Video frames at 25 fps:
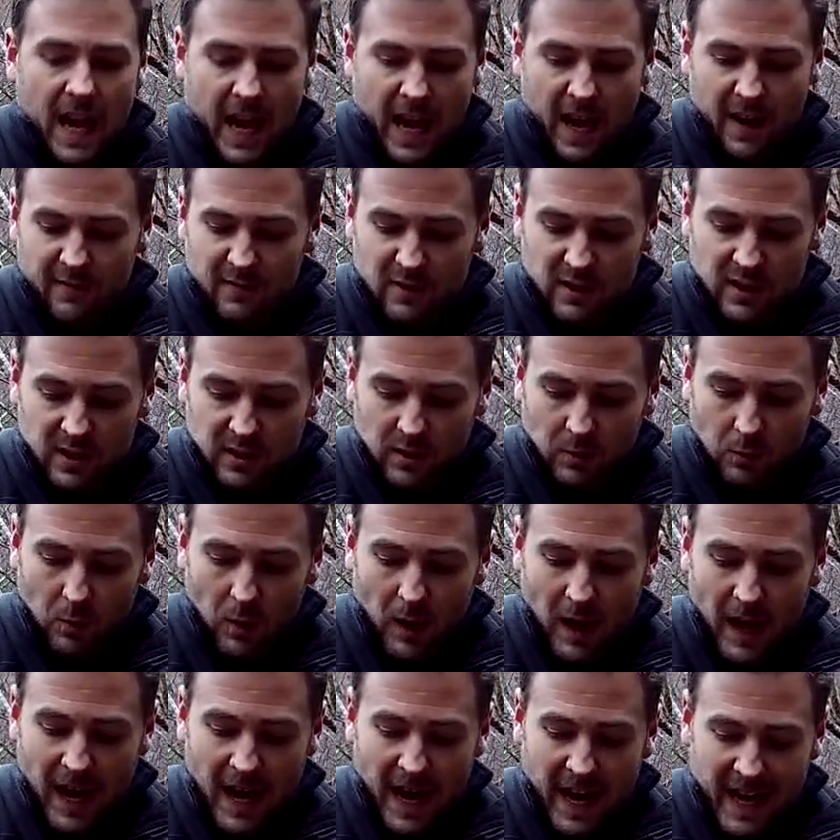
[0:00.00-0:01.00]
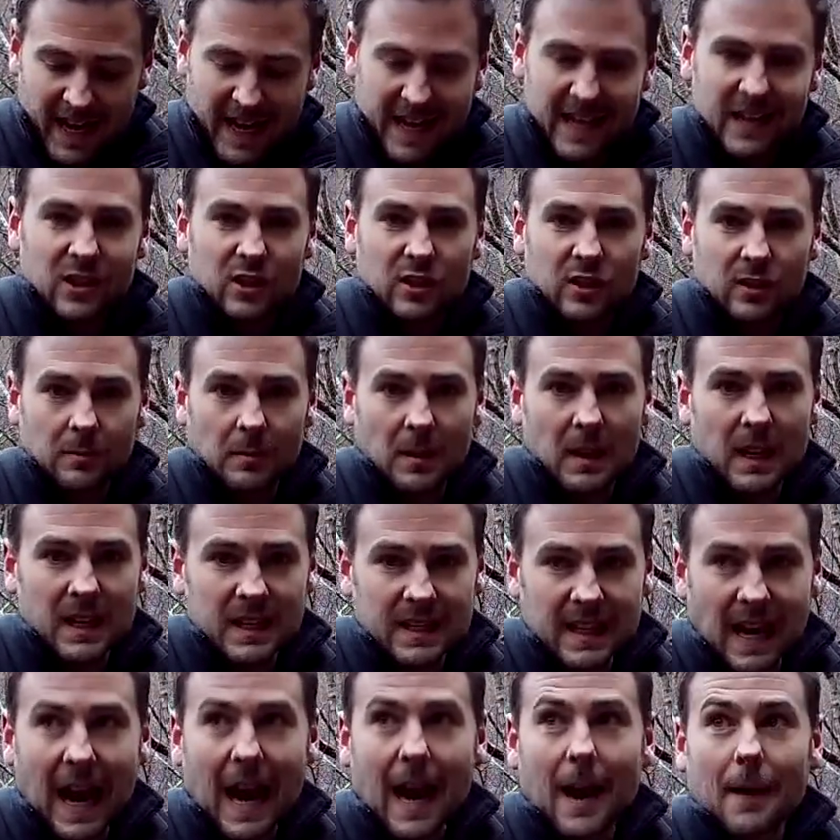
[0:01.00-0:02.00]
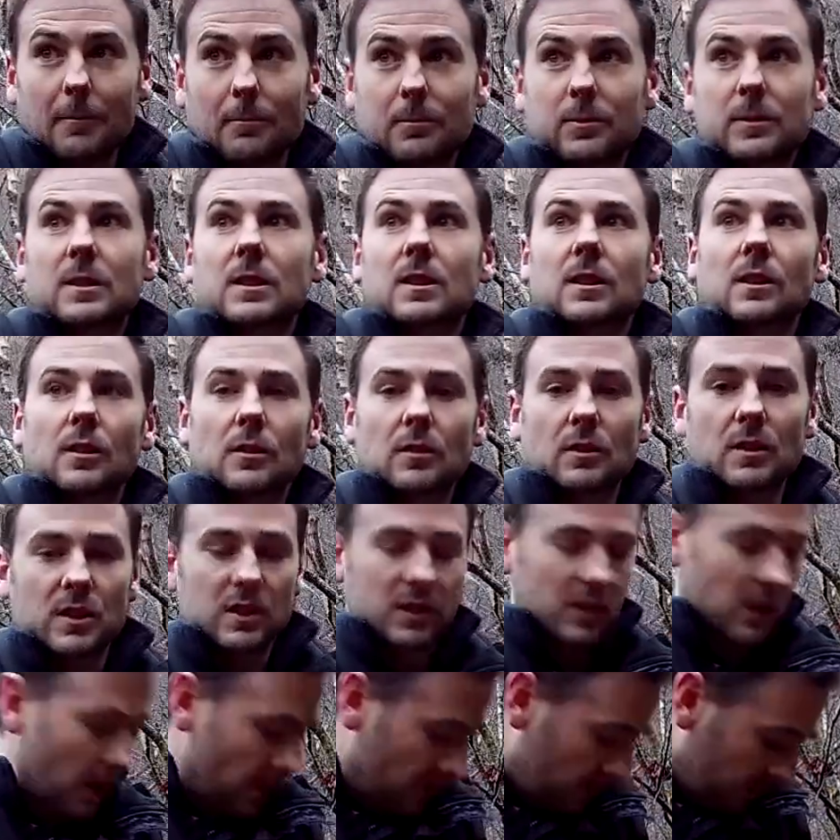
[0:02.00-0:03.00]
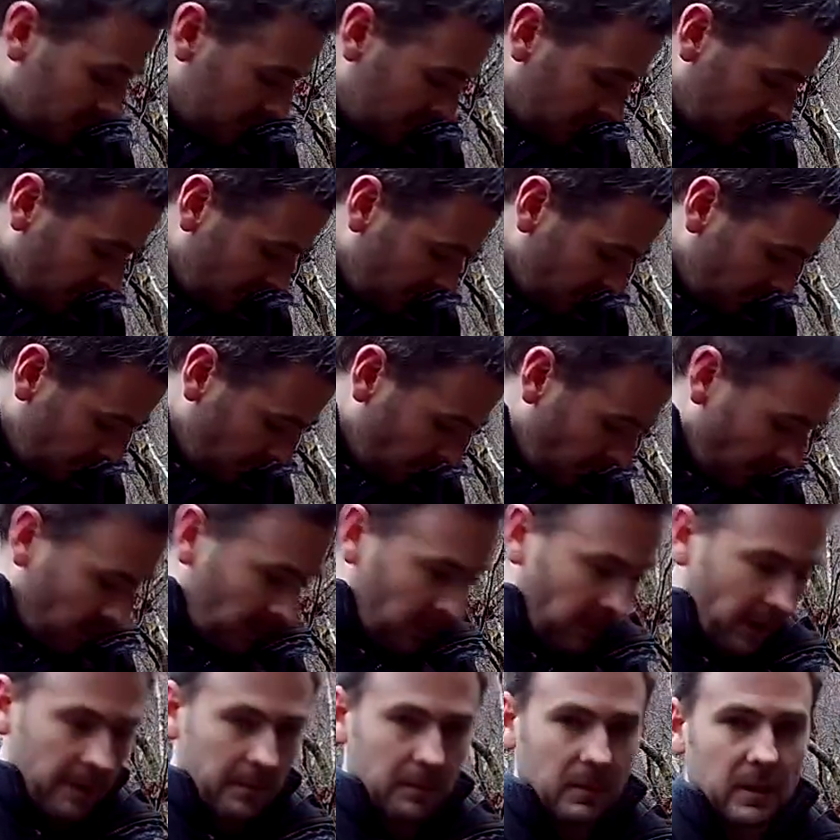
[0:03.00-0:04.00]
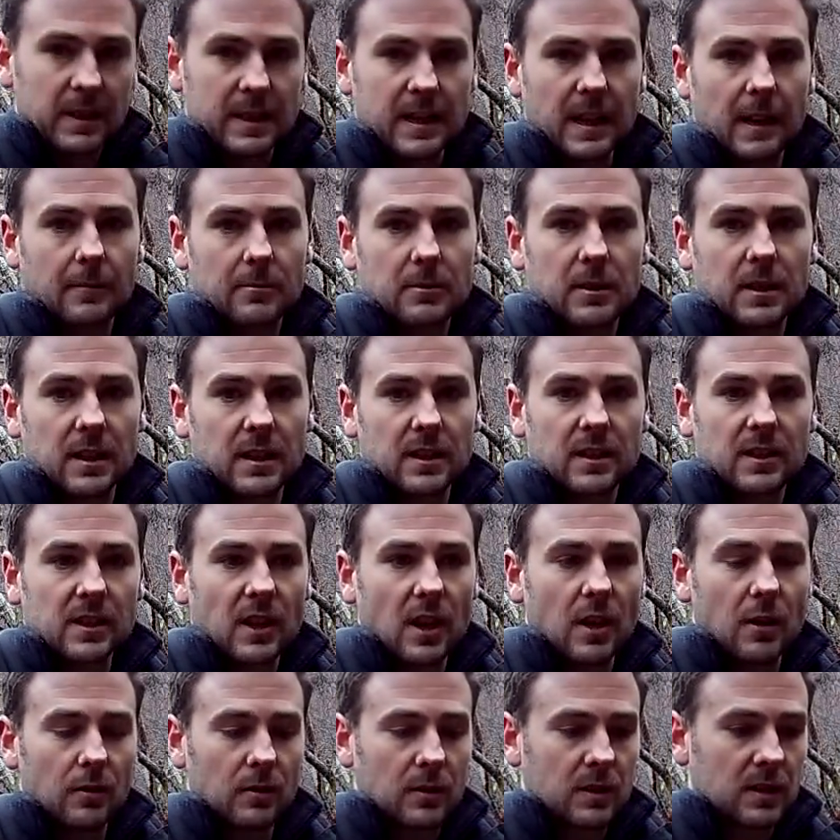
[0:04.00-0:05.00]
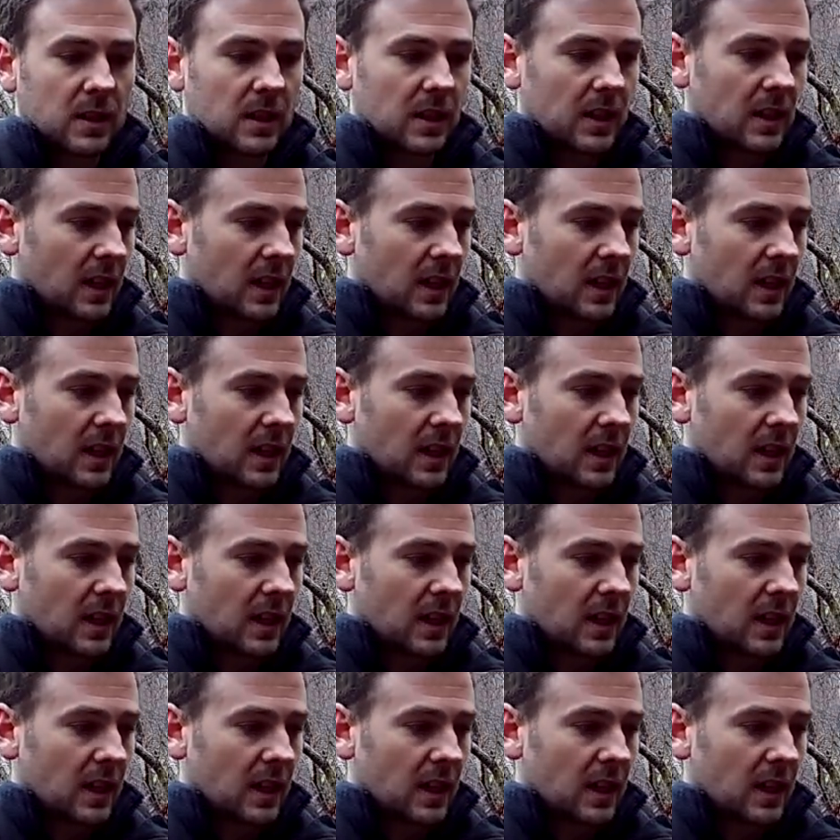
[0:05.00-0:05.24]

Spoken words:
Every square inch of me is absolutely soaked. My equipment is absolutely soaked.